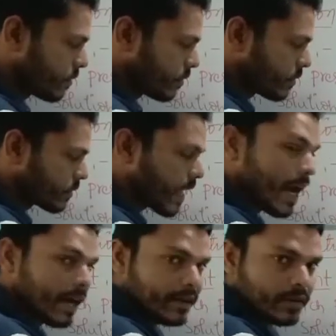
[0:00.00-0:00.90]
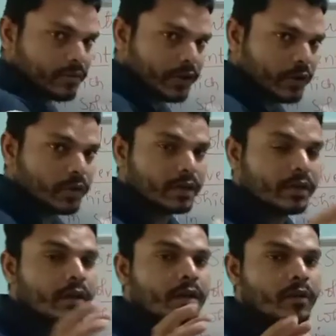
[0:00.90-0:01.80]
salt we took
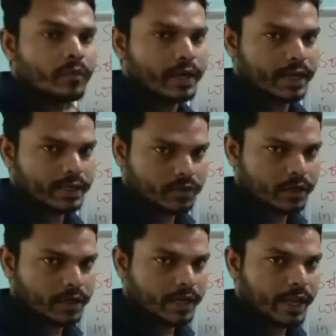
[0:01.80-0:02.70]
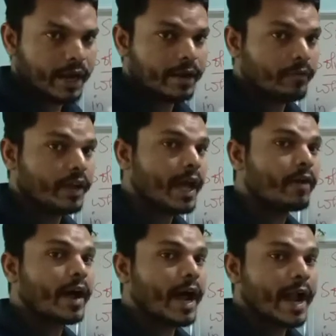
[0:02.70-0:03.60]
very less quantity, and we
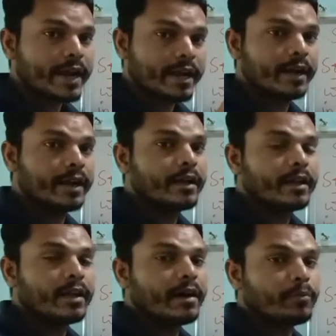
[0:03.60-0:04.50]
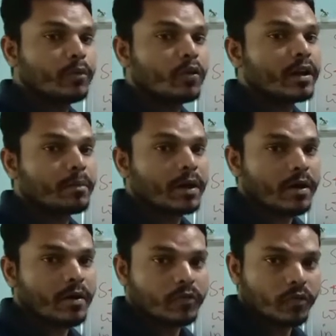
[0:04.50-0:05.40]
have added a more number
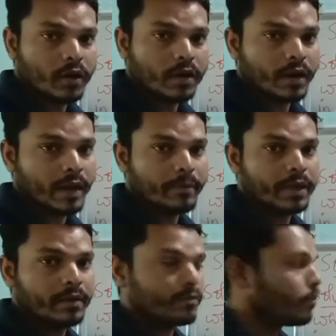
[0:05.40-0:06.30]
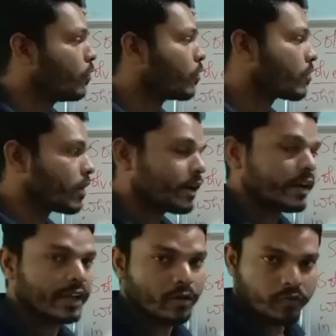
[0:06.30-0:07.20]
of water, more quantity
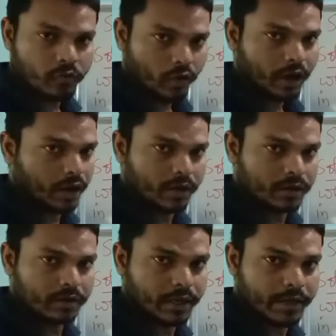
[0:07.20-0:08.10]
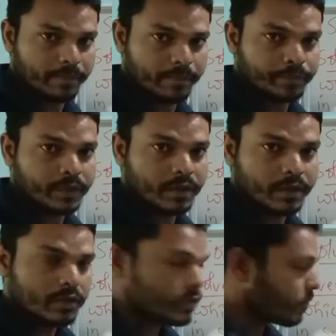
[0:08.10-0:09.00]
of water, right?
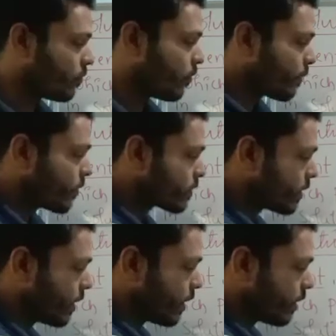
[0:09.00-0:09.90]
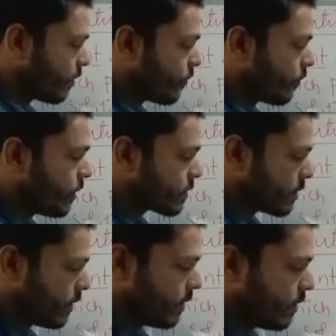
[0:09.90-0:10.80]
Understood? Why? Because see, if we
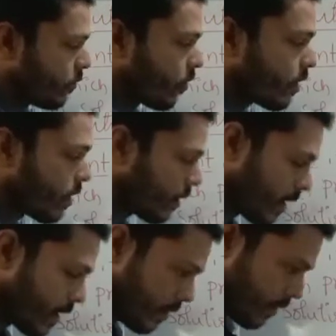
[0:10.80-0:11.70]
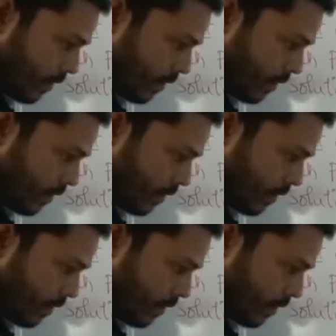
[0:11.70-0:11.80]
see the water and